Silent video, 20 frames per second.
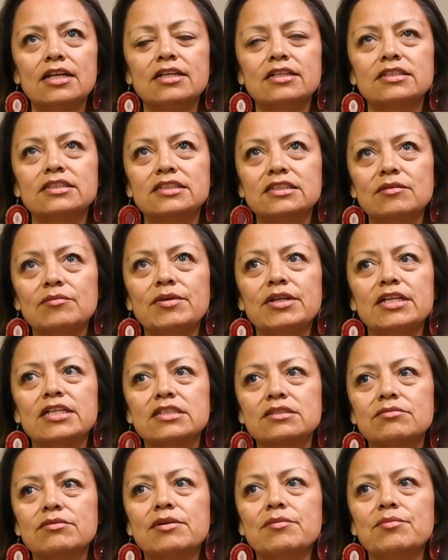in
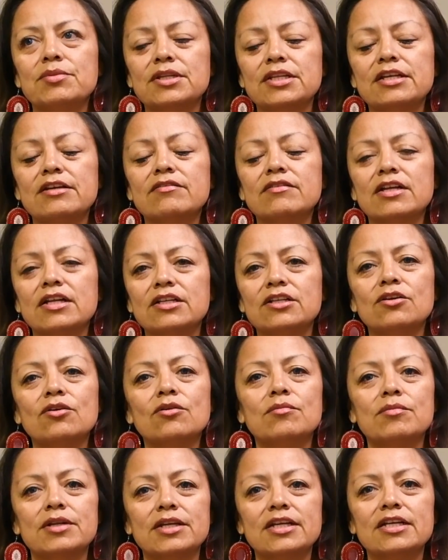Stz'uminus we believe that
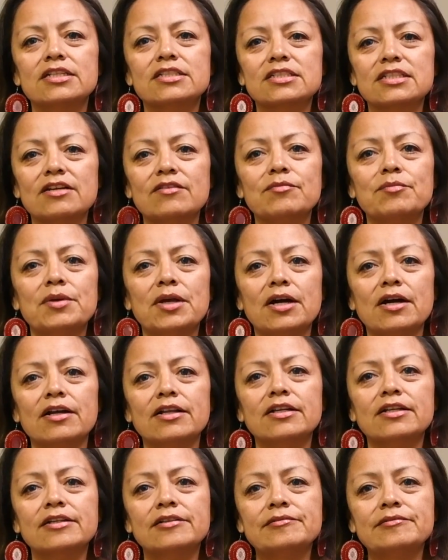nobody gets left behind.